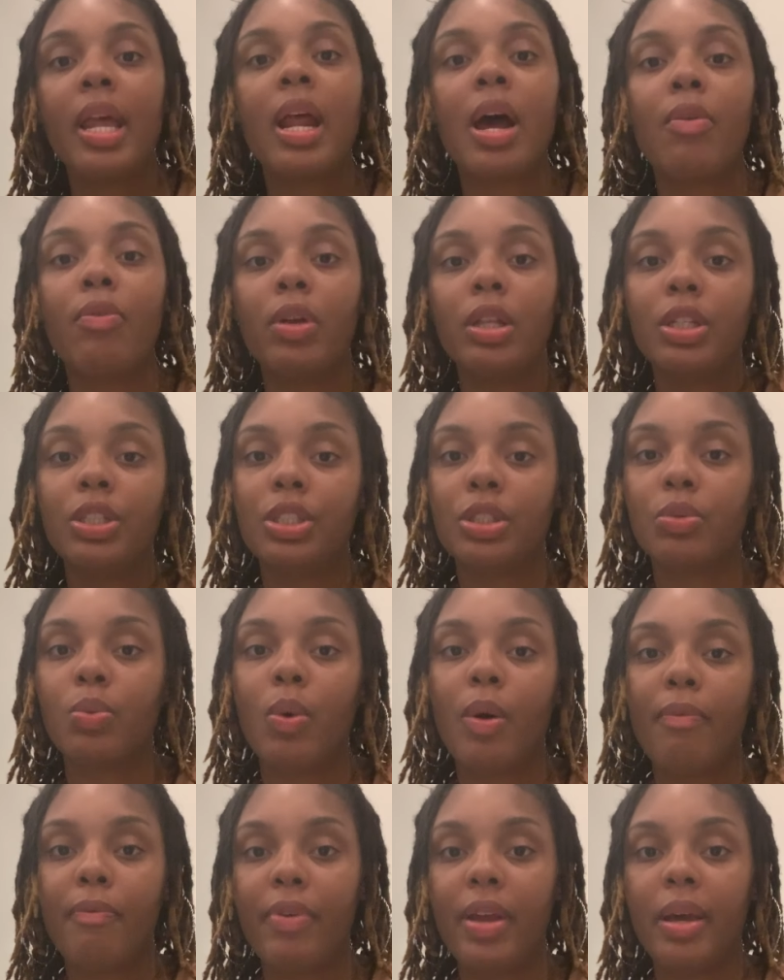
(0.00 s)
and I really just
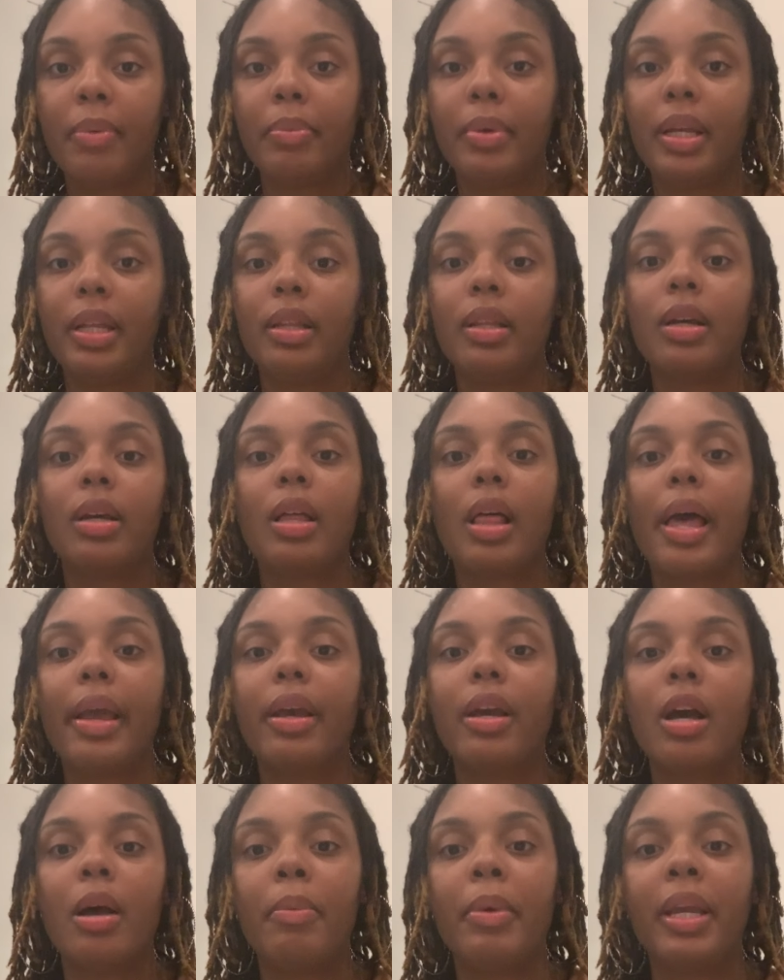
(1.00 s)
want family to like
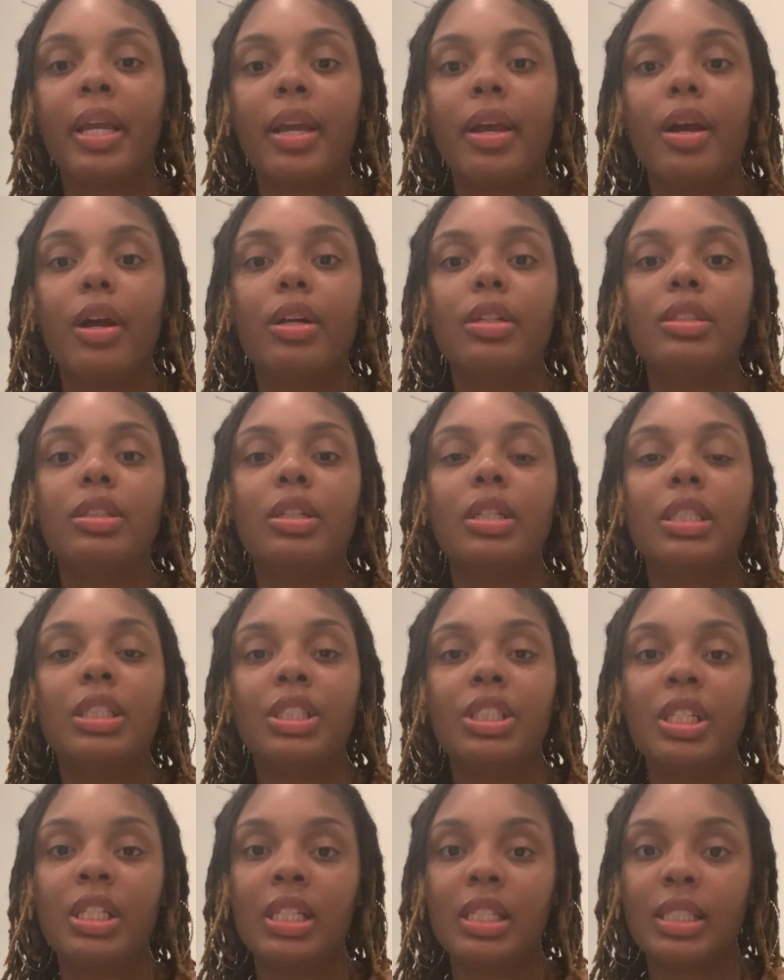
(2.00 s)
come and get her so that
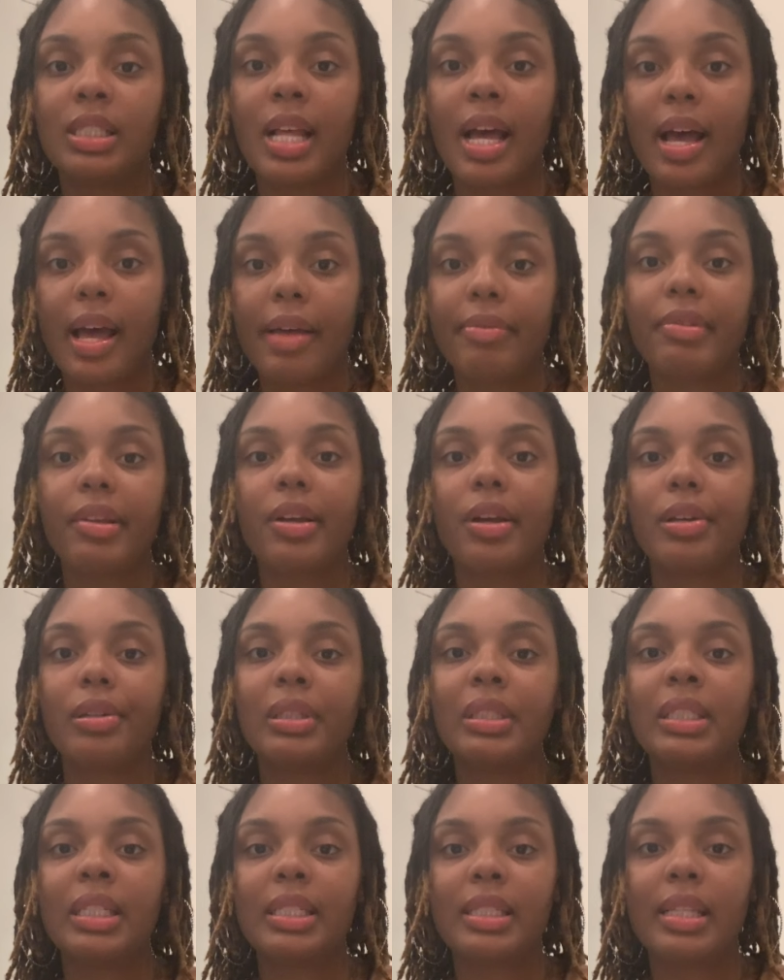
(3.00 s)
she does not have to go
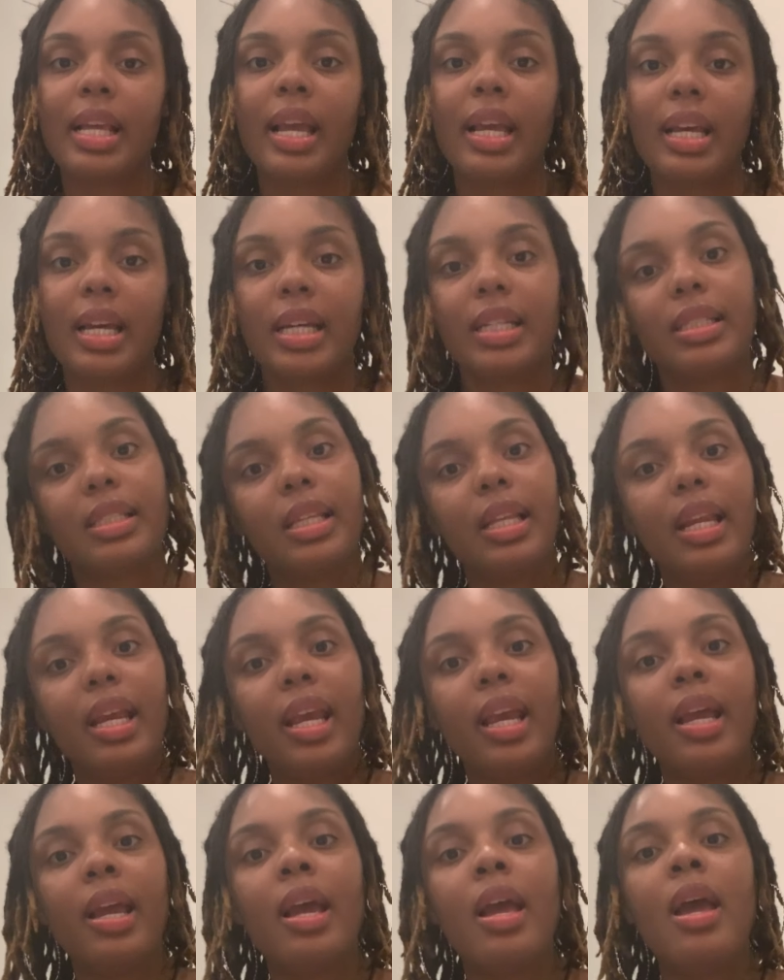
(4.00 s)
to state
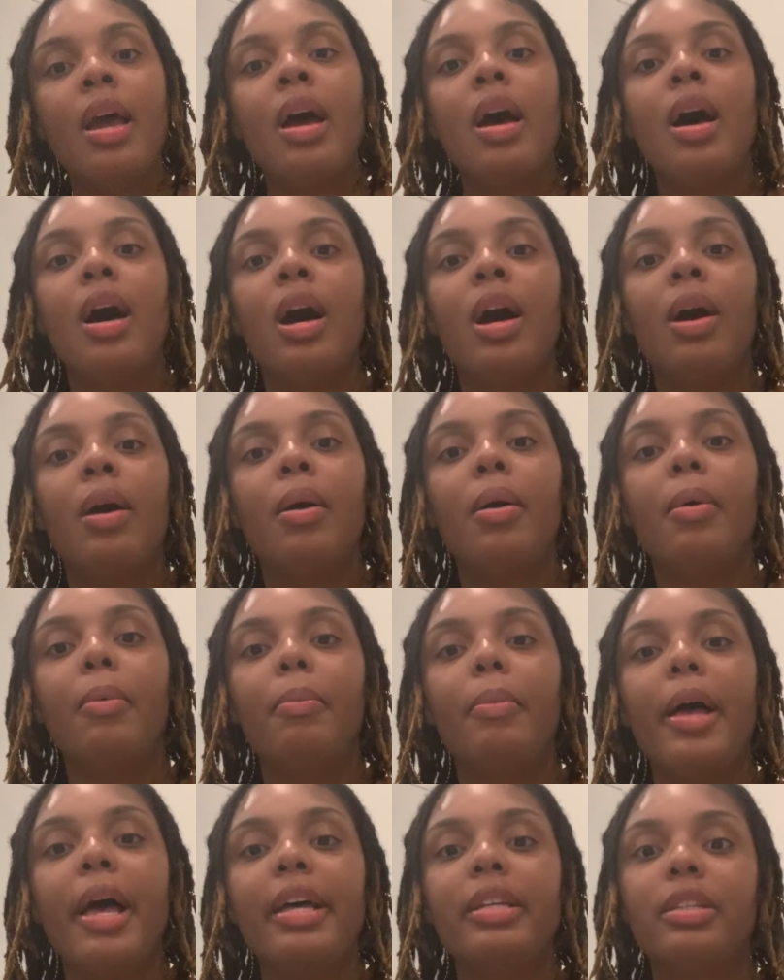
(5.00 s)
custody um,
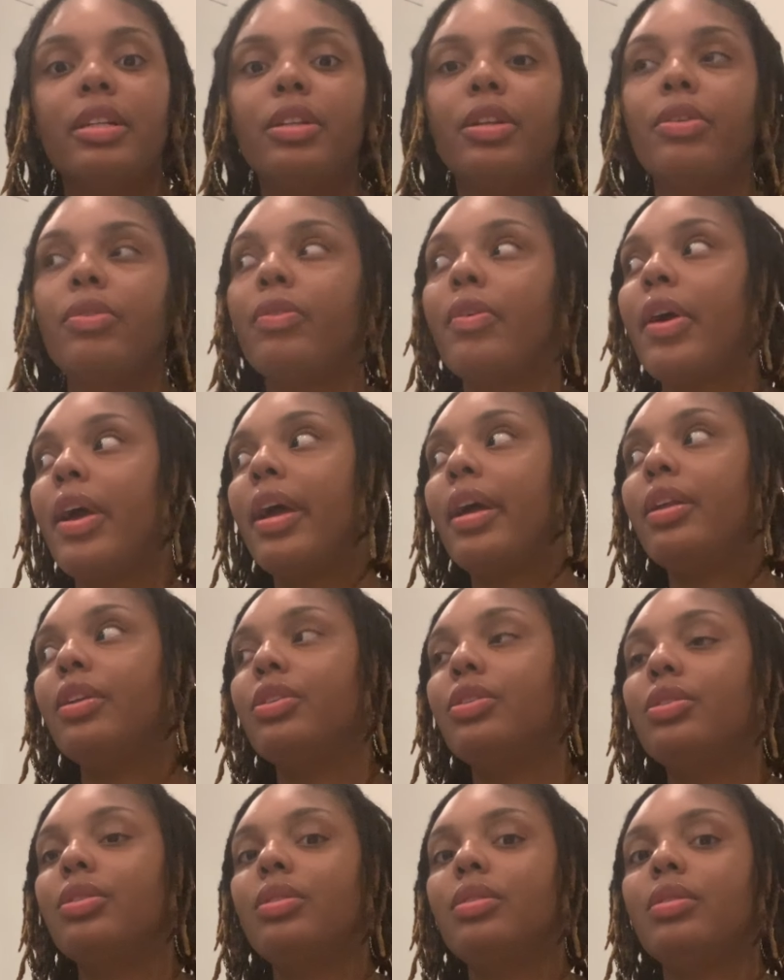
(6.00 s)
as a direct,
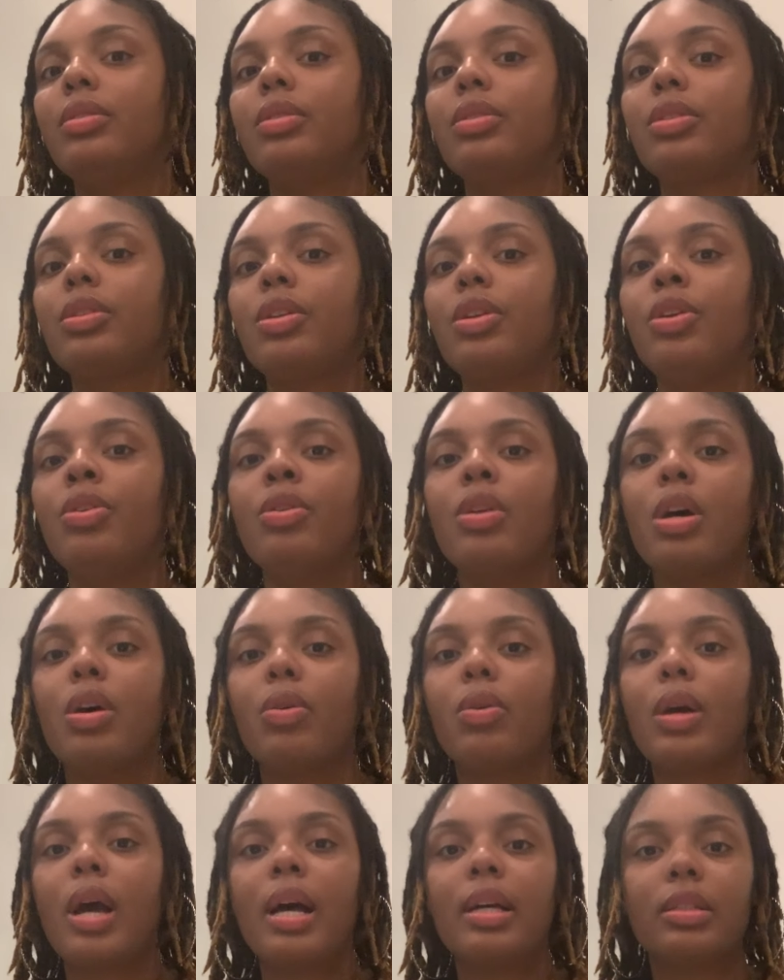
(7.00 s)
you know,
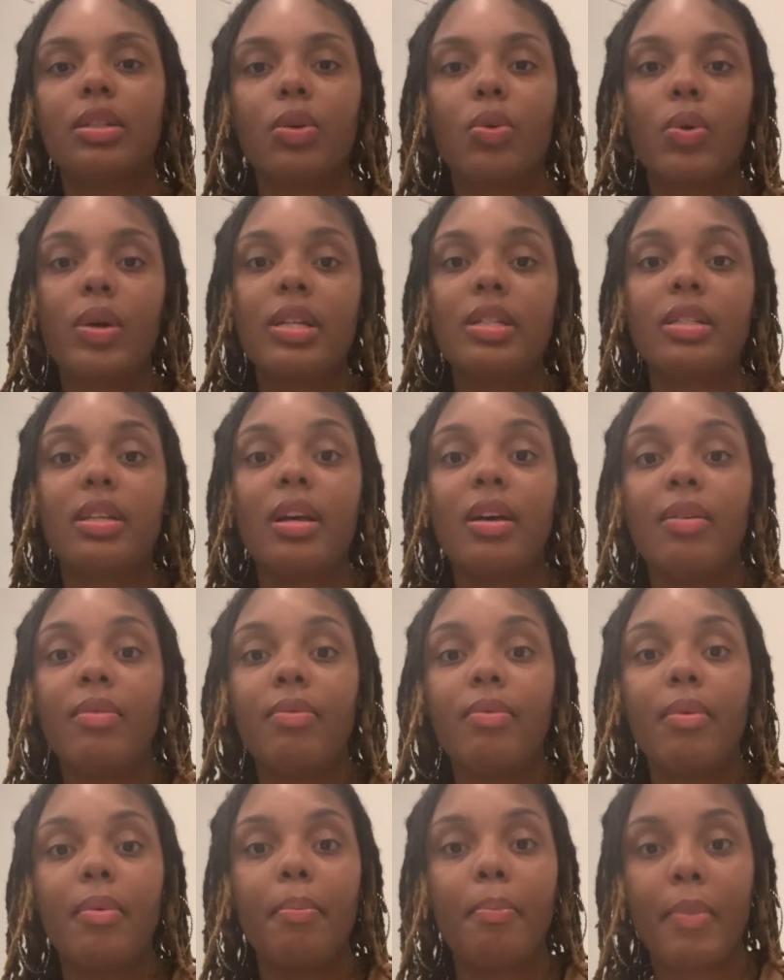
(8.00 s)
consequence of
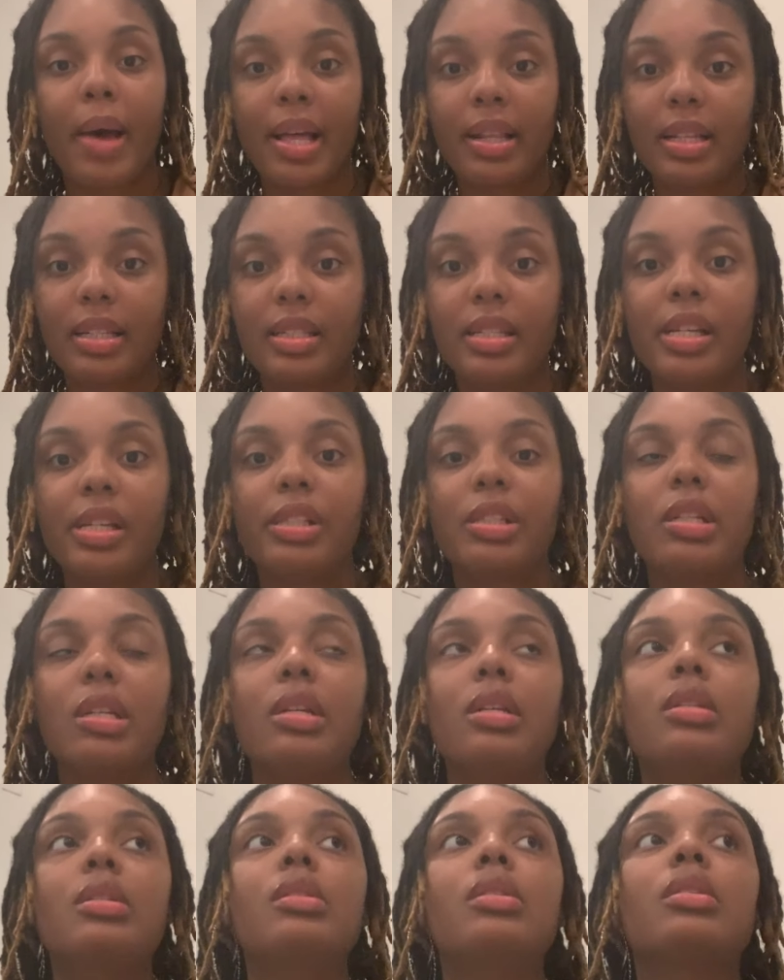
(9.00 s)
my
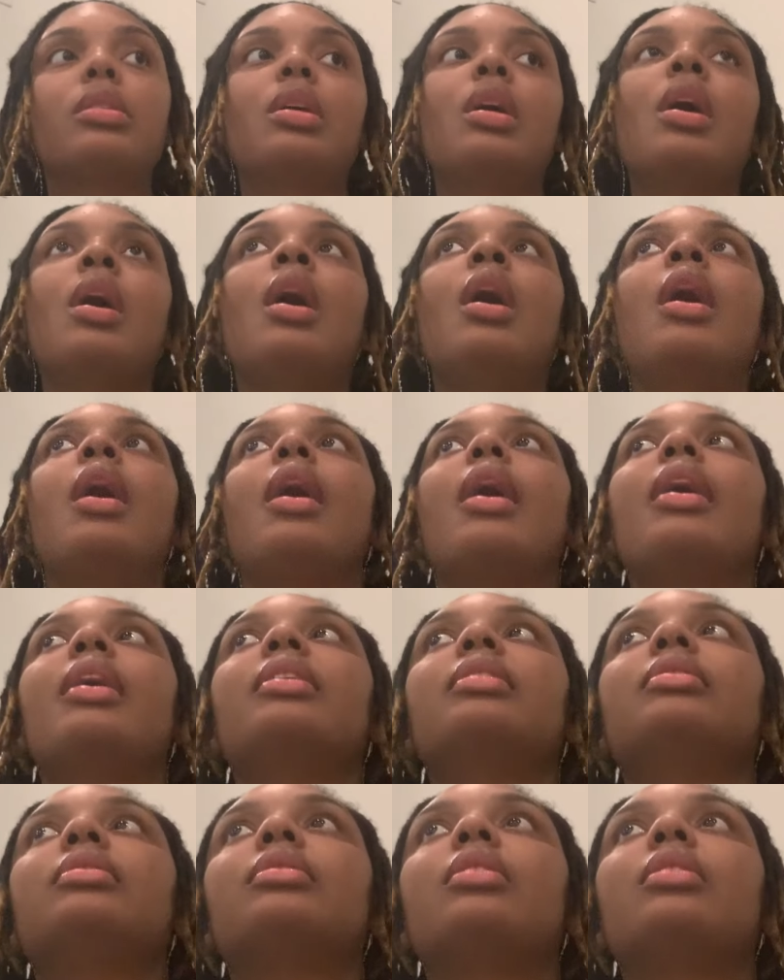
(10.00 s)
decision. And